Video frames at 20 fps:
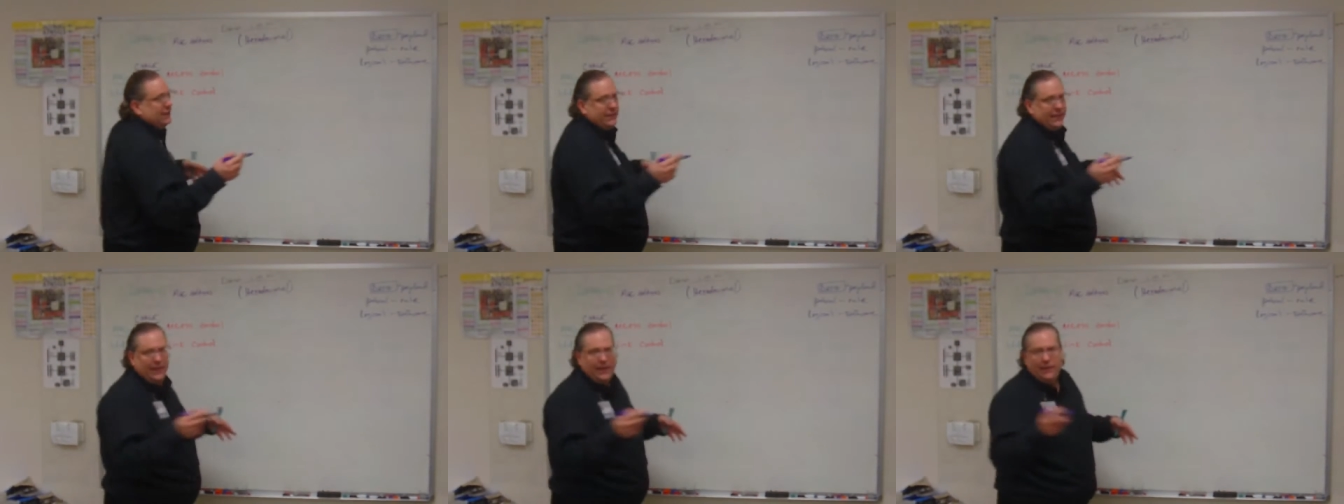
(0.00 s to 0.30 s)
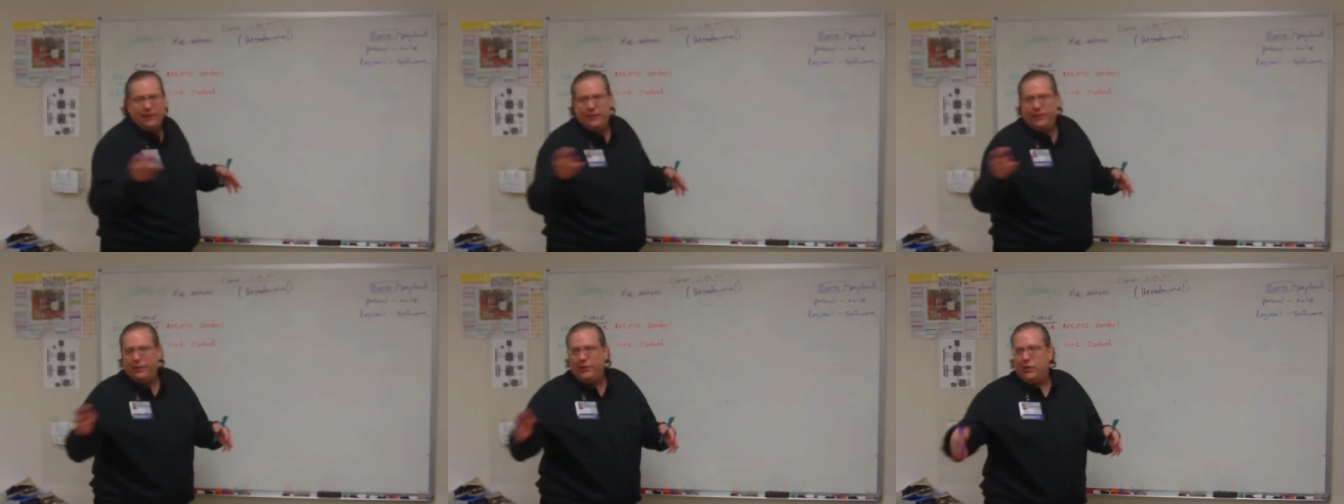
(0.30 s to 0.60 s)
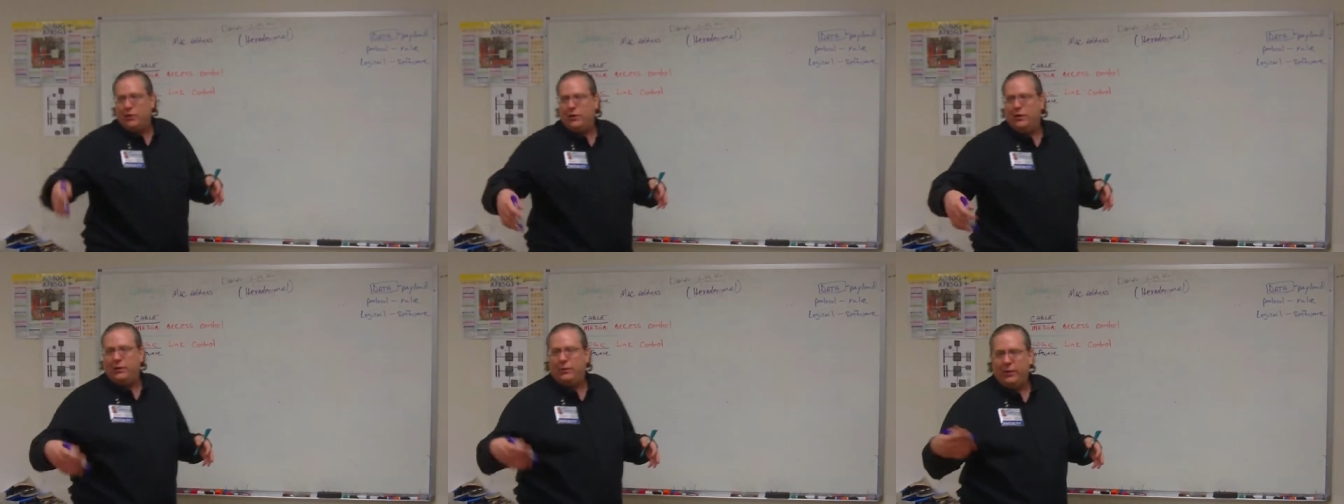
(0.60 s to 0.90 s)
And again, you
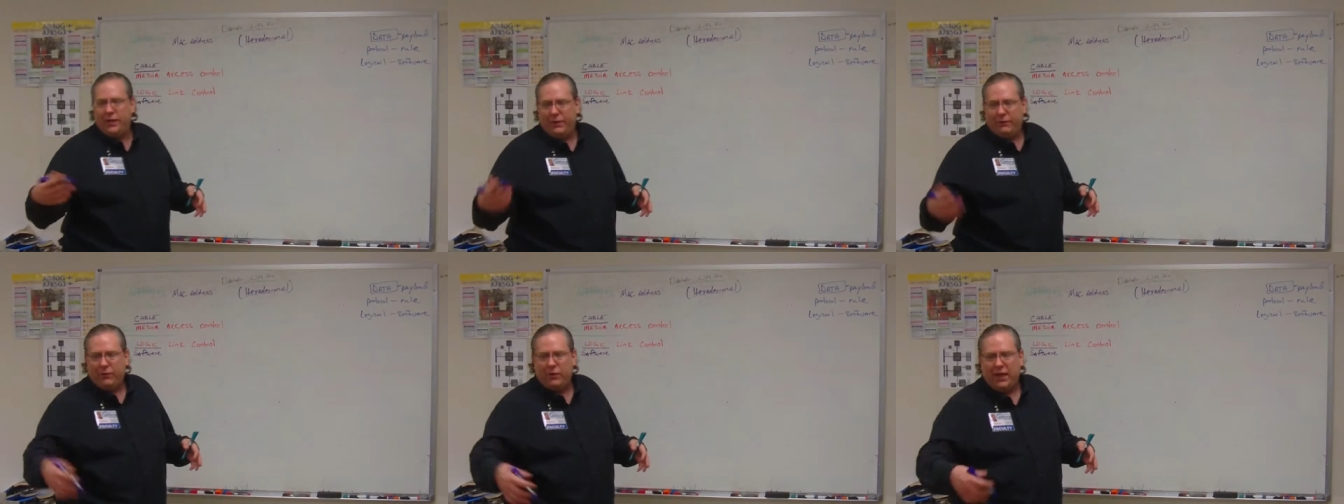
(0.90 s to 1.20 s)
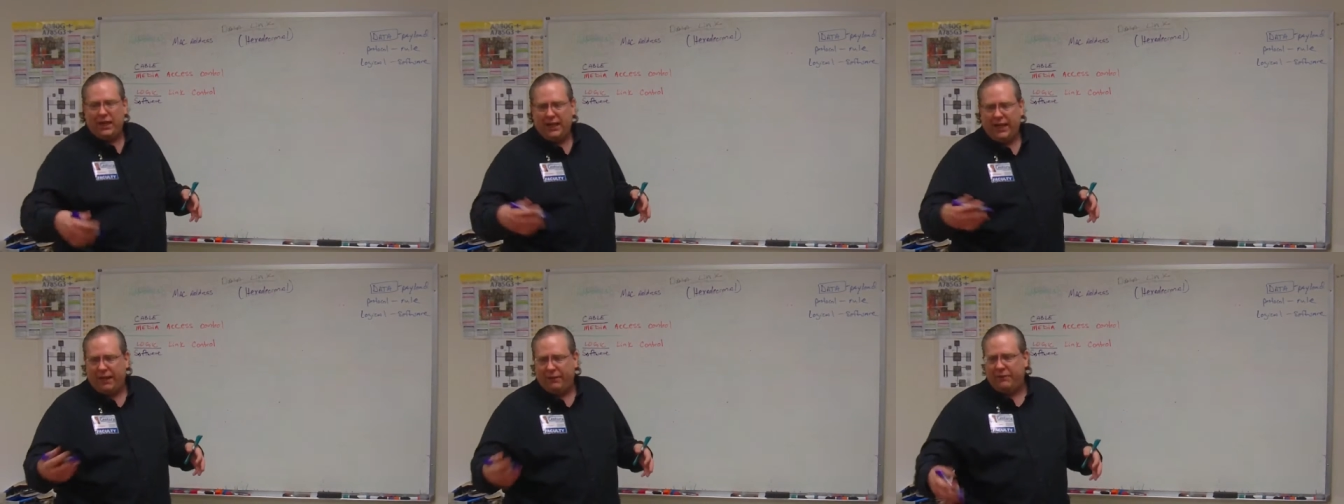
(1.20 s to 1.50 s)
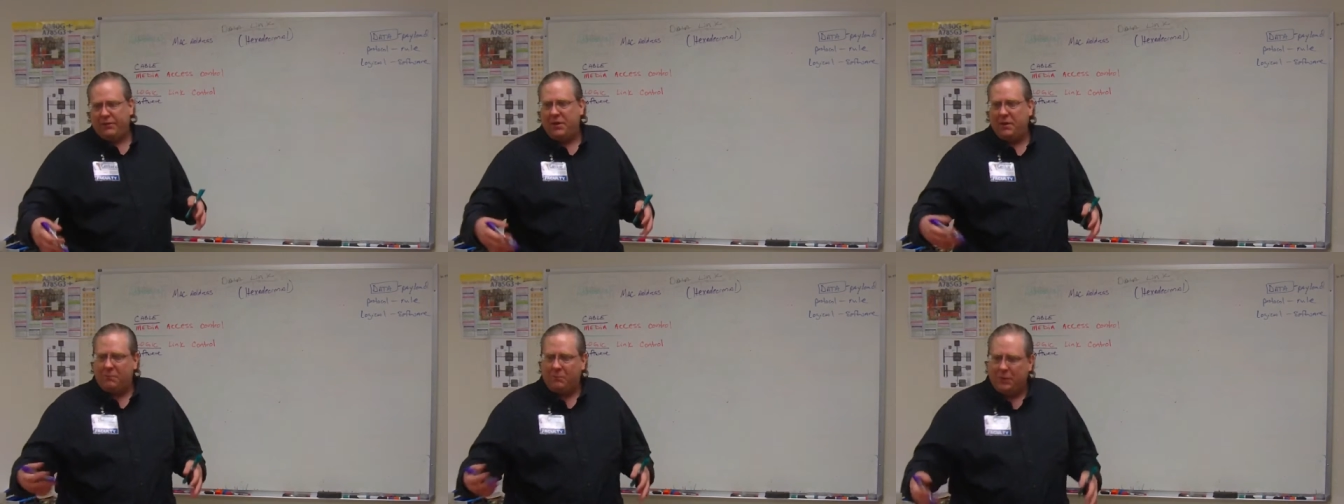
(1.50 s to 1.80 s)
know, whenever I
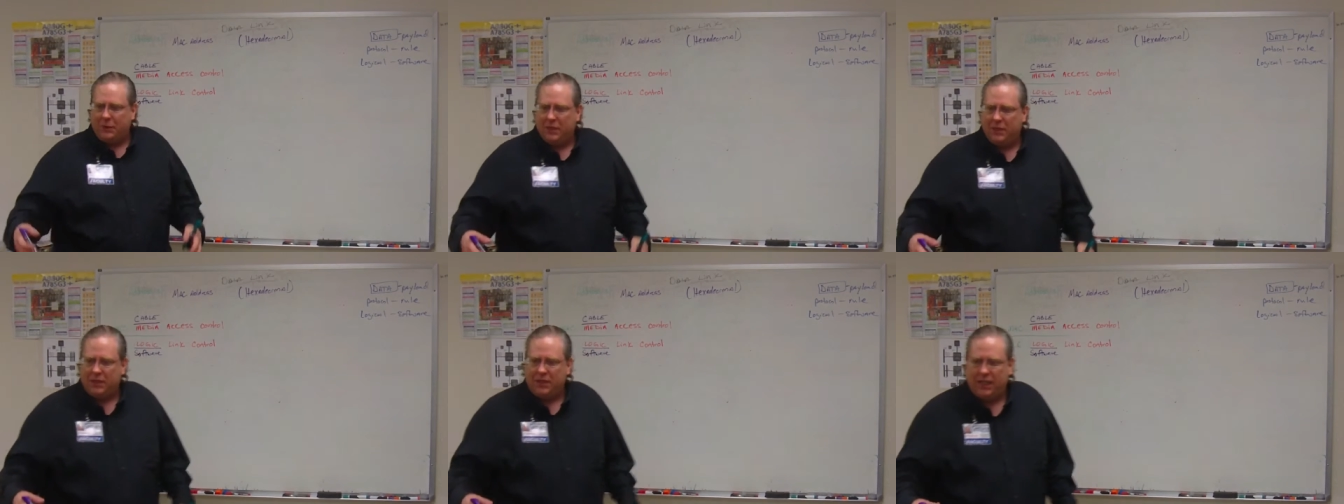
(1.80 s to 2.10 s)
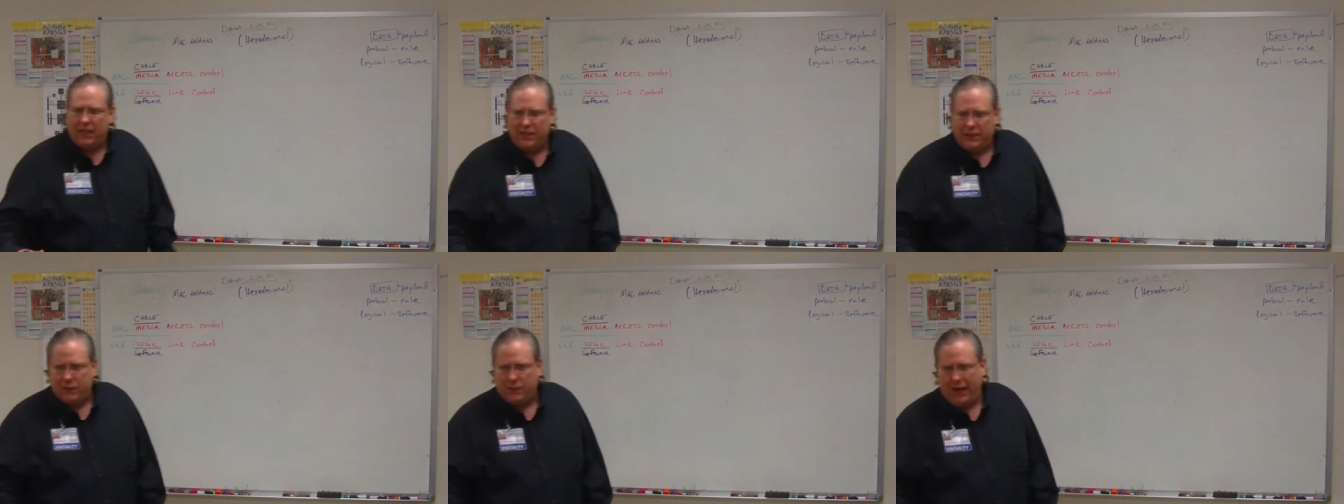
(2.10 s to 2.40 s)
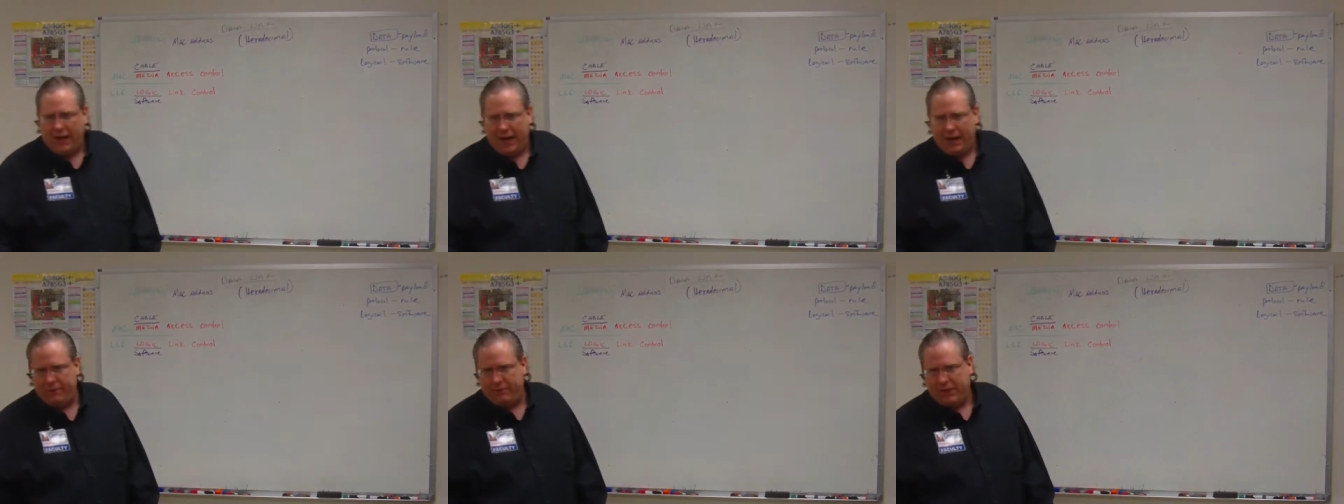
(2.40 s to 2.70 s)
have numbers and I don't
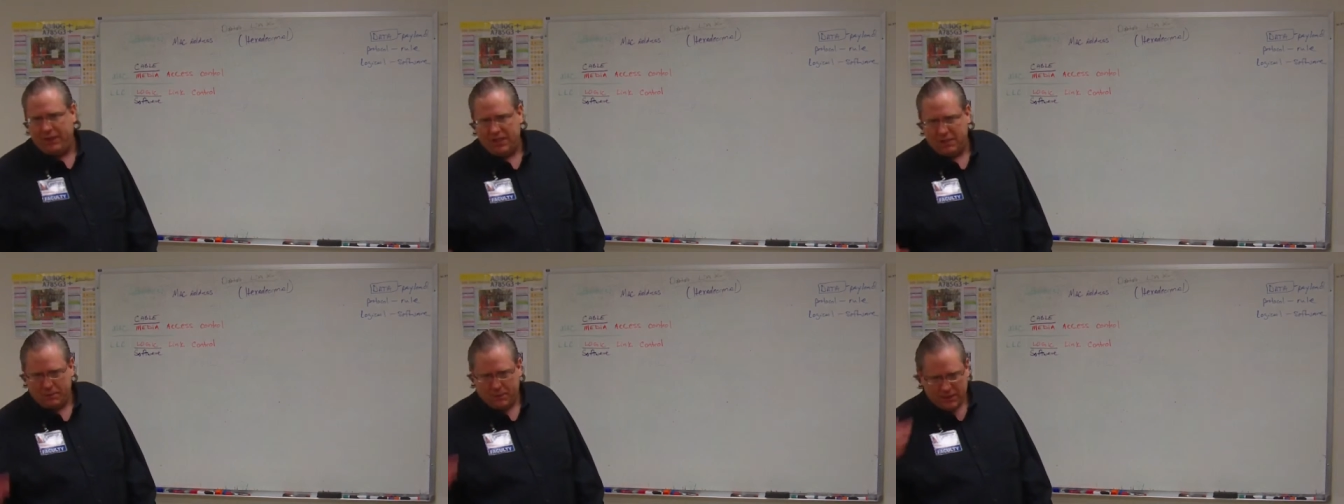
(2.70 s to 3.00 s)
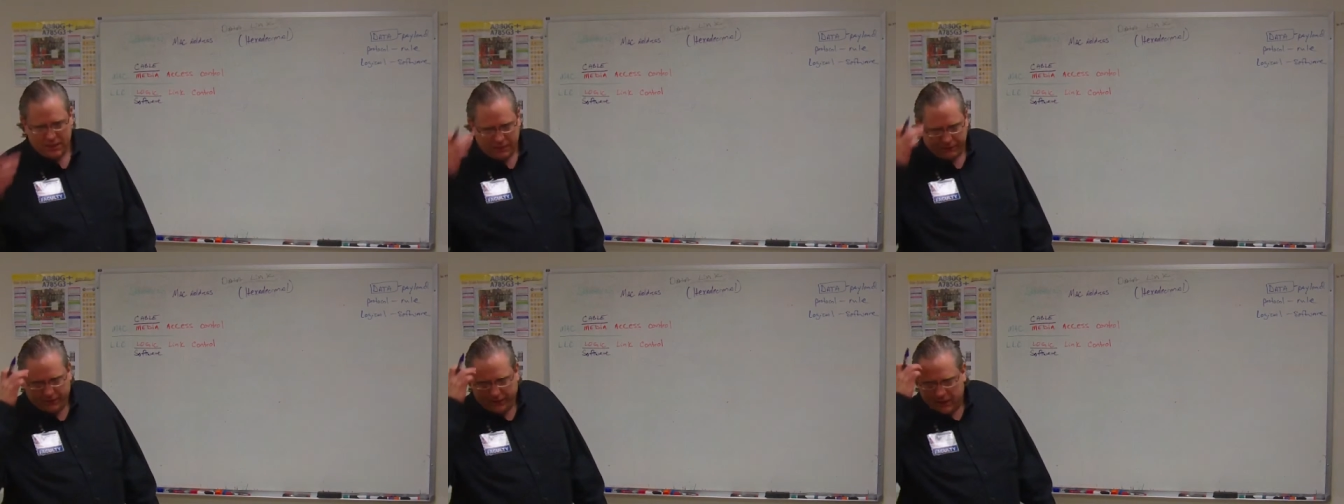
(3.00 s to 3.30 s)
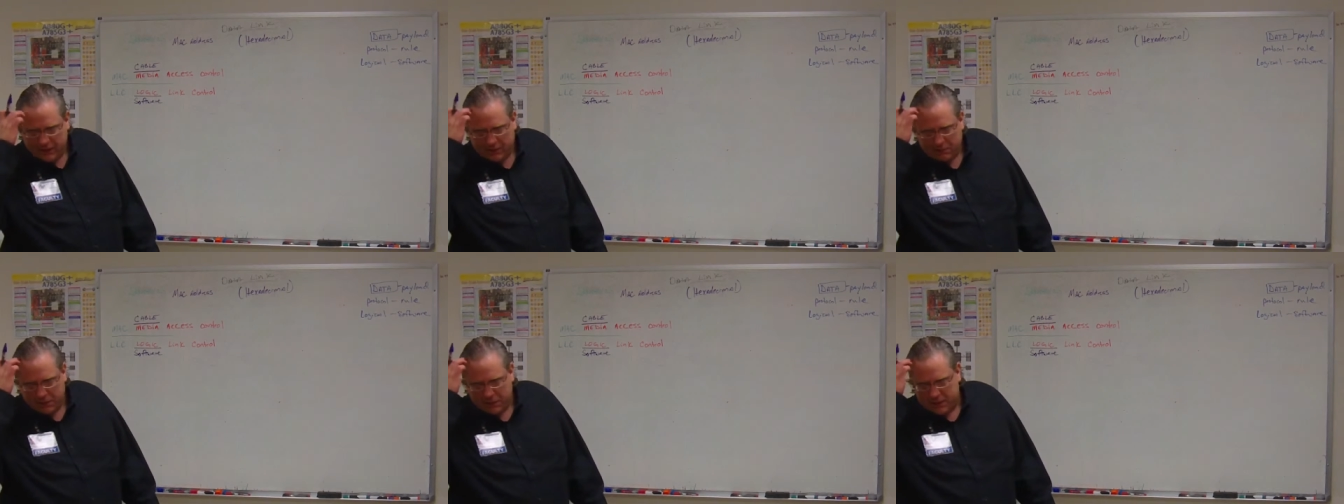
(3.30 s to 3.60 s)
have any
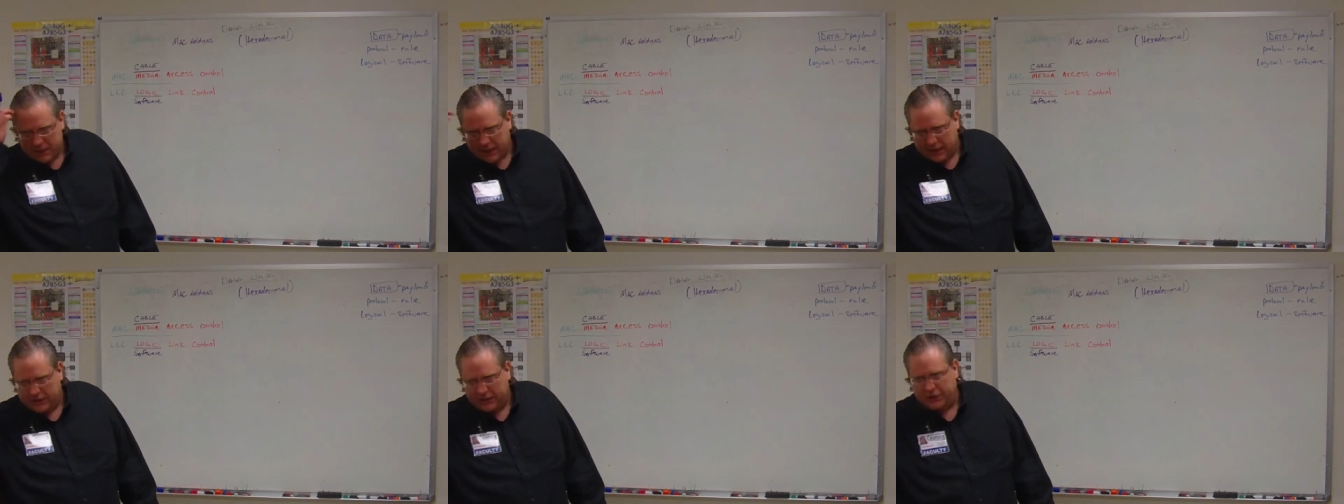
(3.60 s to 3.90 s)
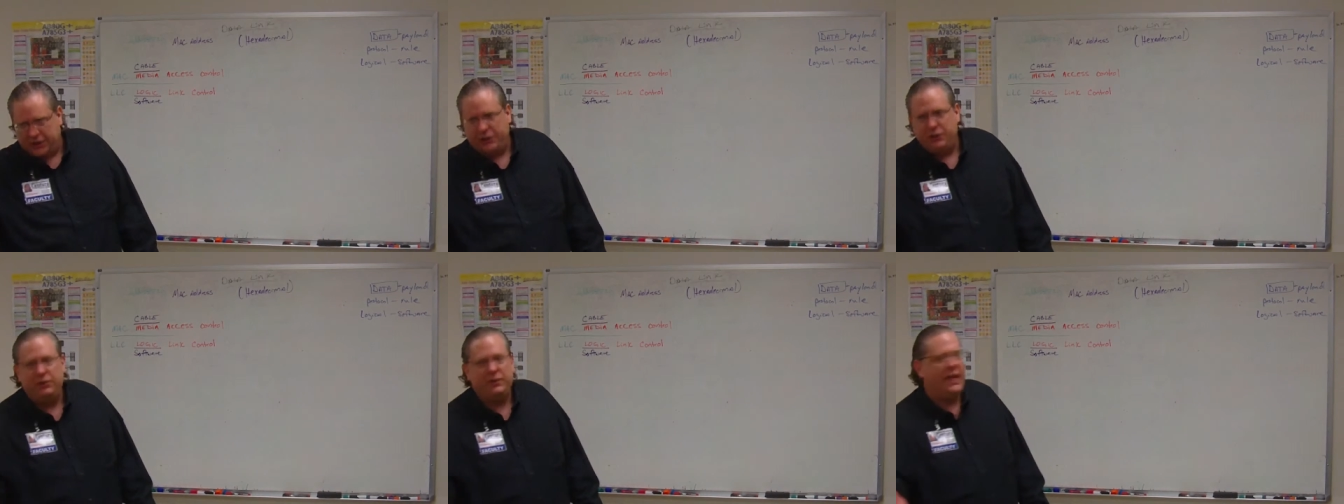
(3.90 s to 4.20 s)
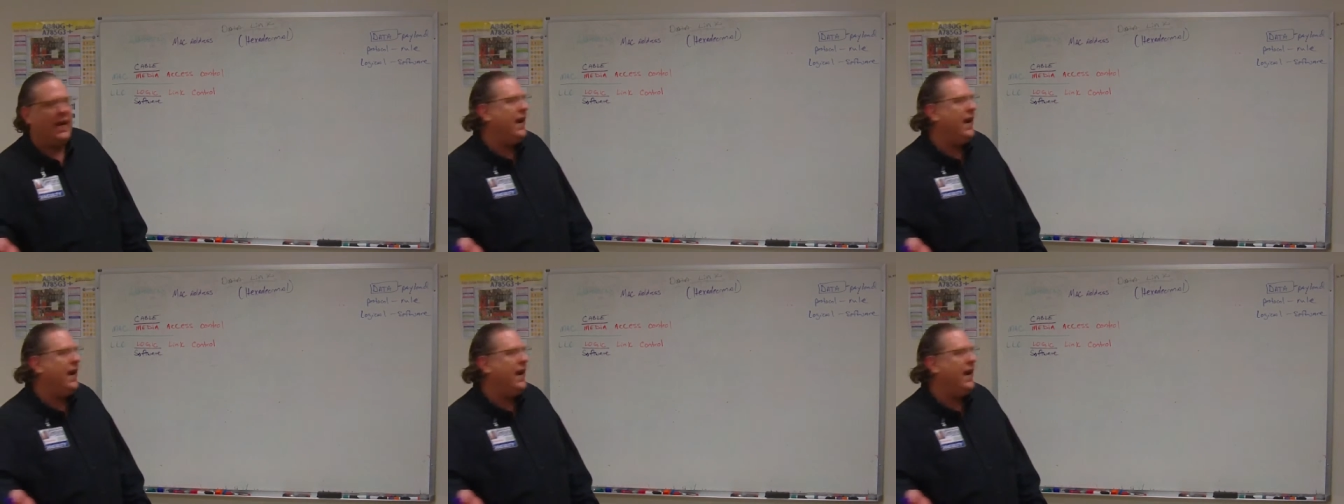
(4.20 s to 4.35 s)
specific numbers, I just use